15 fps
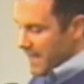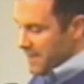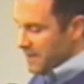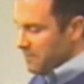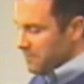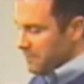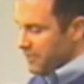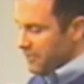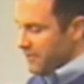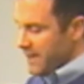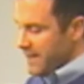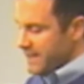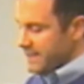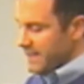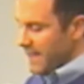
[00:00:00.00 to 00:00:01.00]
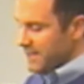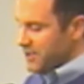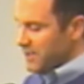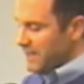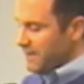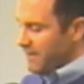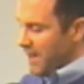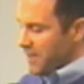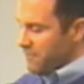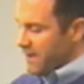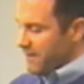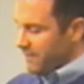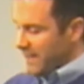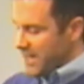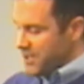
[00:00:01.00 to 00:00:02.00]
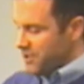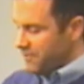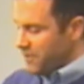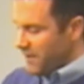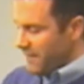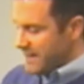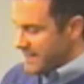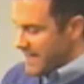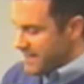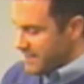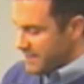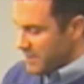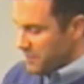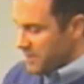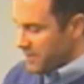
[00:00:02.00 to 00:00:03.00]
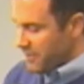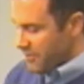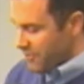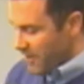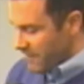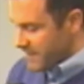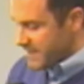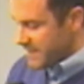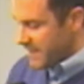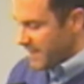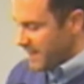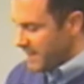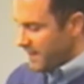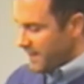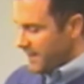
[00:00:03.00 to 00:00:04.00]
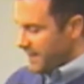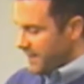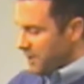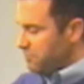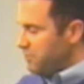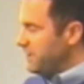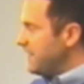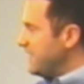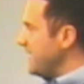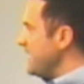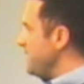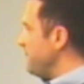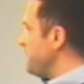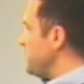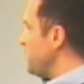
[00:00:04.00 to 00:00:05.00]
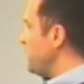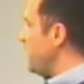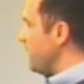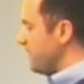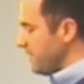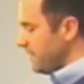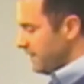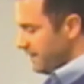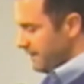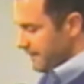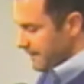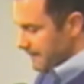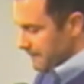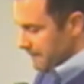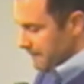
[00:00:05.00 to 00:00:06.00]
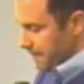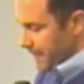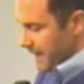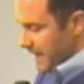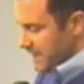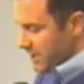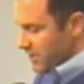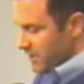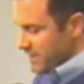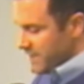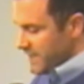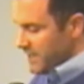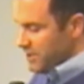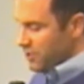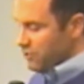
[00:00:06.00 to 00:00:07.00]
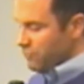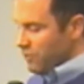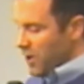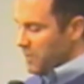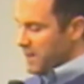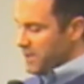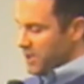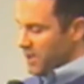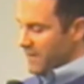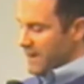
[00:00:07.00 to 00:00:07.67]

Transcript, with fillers: And then number three is that as you live out the revelation of your identity with authority, you'll bring the kingdom to earth and you continue to grow in